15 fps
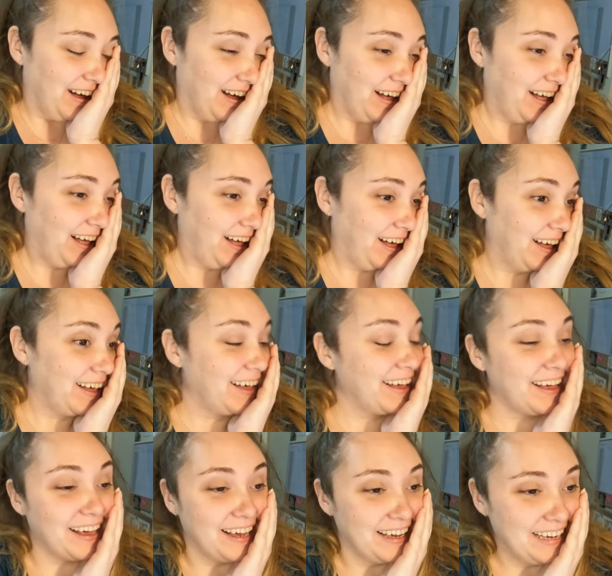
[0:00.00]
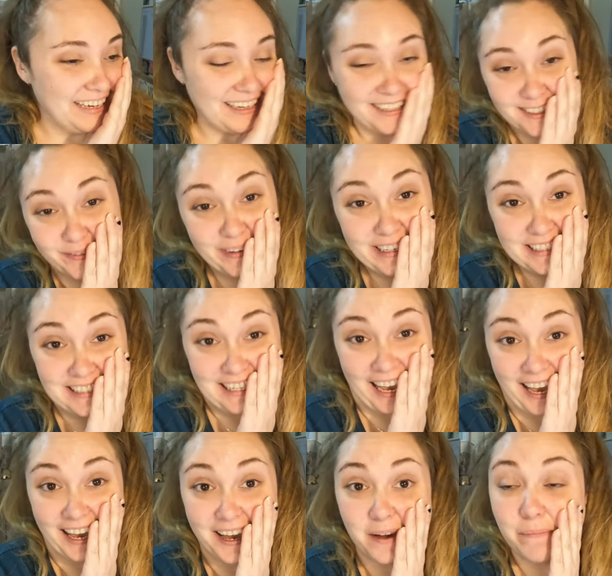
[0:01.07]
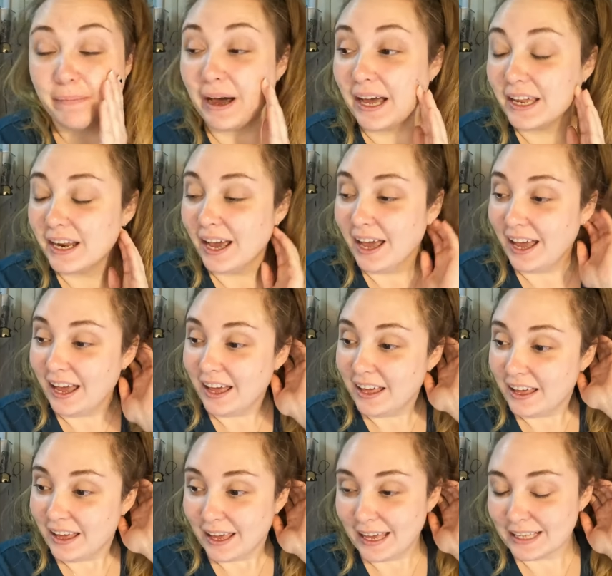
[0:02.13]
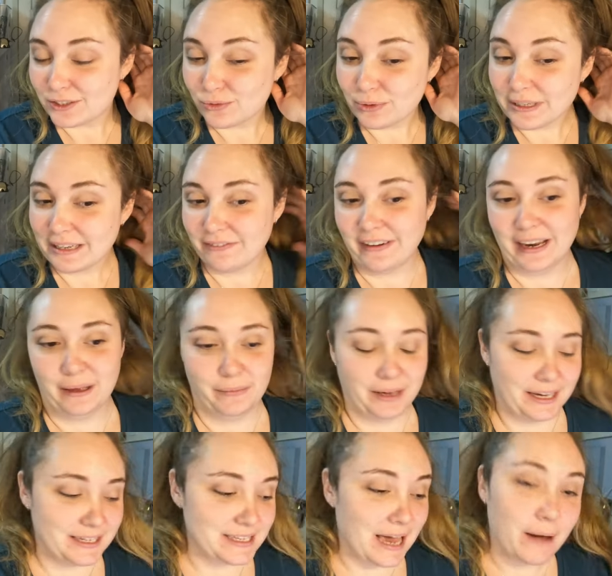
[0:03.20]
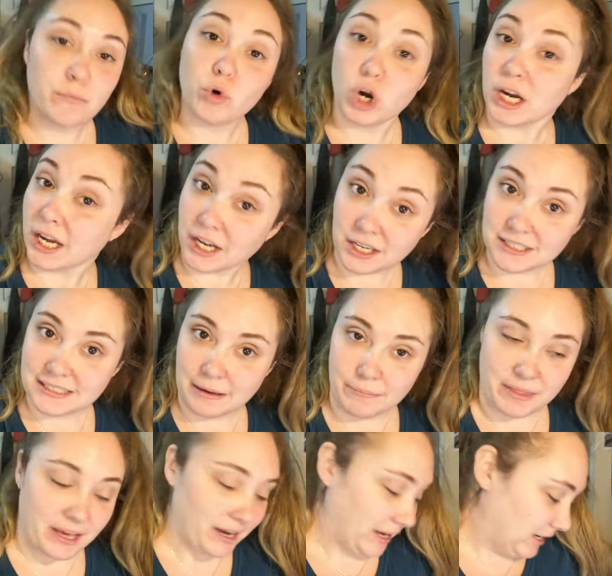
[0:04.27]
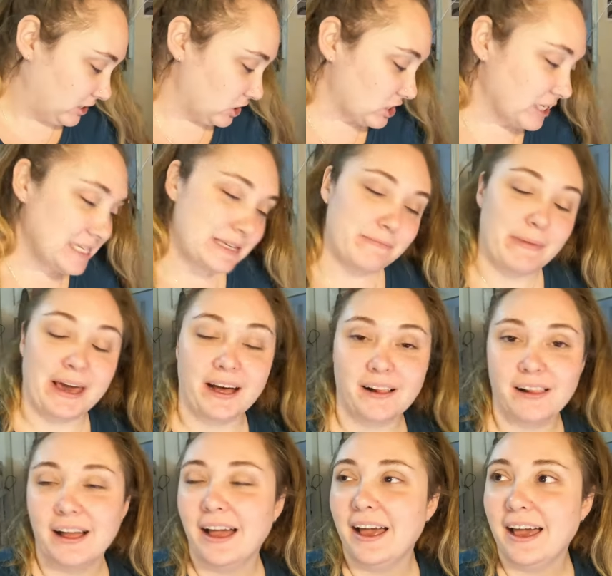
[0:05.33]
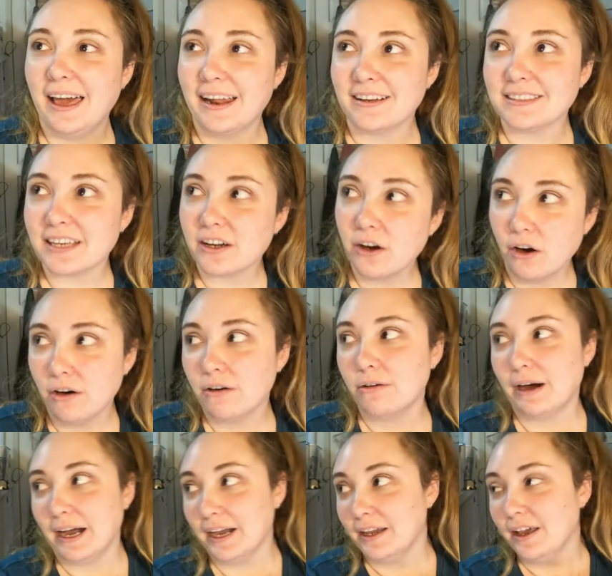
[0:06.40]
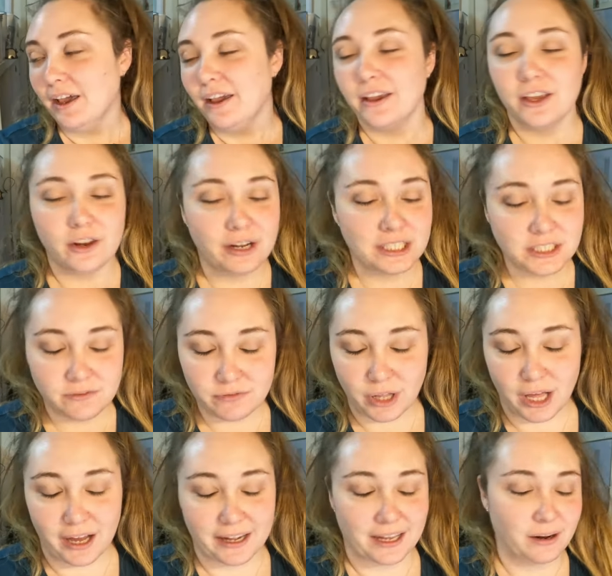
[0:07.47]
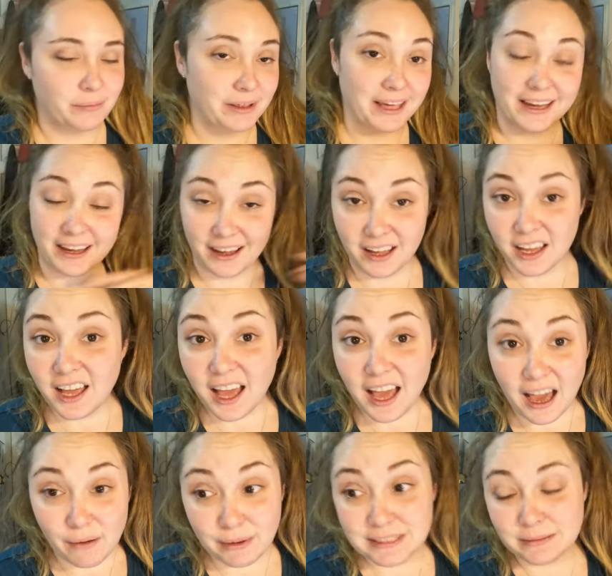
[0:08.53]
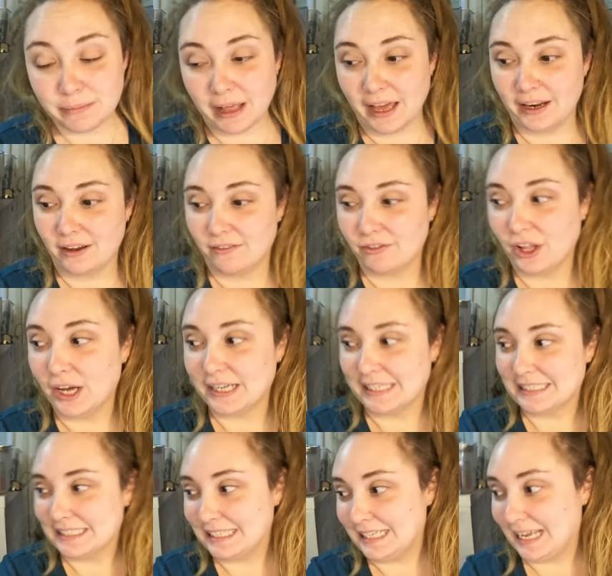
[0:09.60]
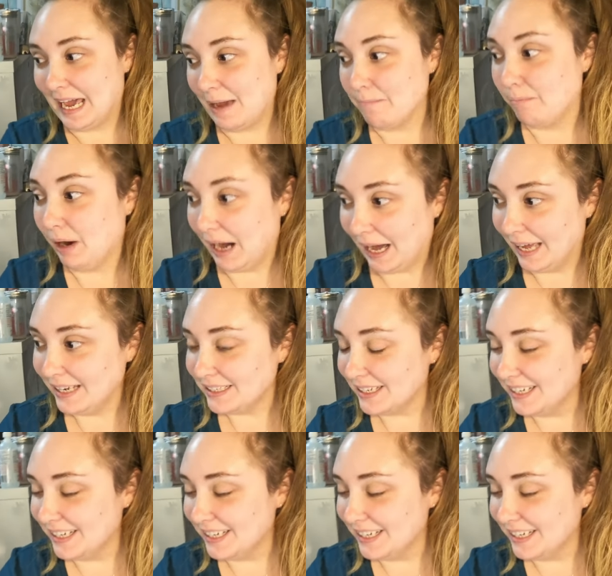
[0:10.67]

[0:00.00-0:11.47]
oh, it's been a day, but it's really funny because I'm working on something and I just got some mail and I was like, oh, you know, I should vlog. And I'll be like, I wasn't planning on vlogging today, but.